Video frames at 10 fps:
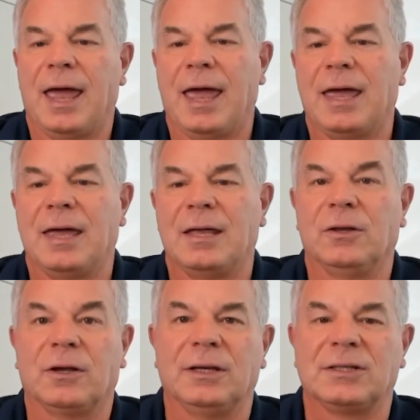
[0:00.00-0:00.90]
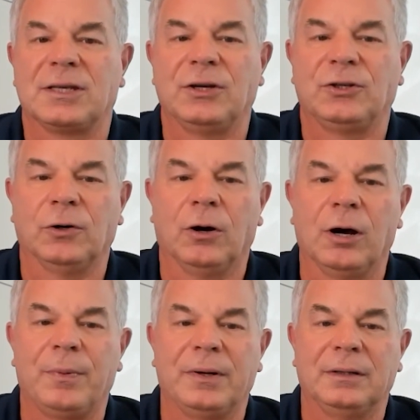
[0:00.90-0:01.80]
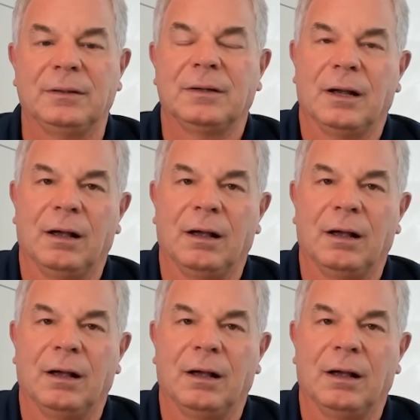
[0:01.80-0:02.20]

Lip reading: and looking to stay sharp and,